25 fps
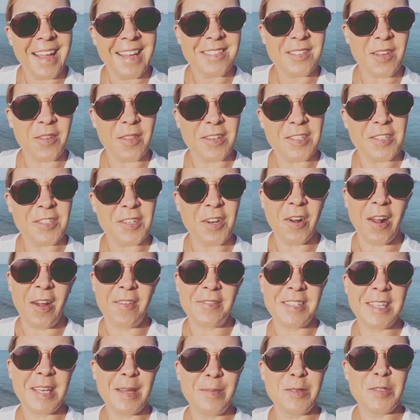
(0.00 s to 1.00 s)
so that you don't
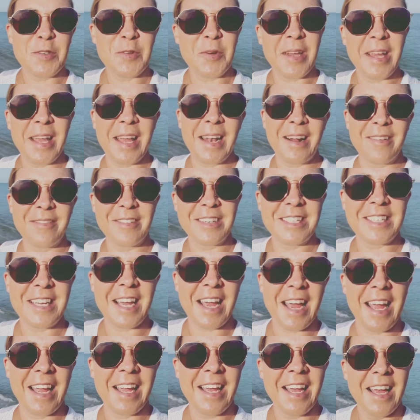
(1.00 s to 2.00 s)
have to keep doing it every
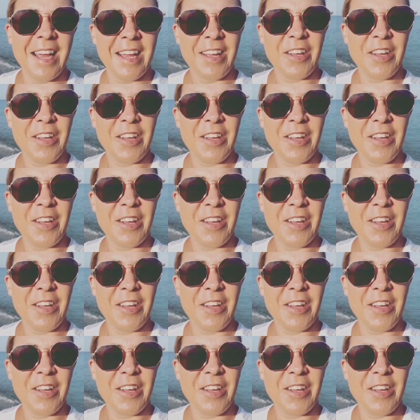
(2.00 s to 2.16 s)
day.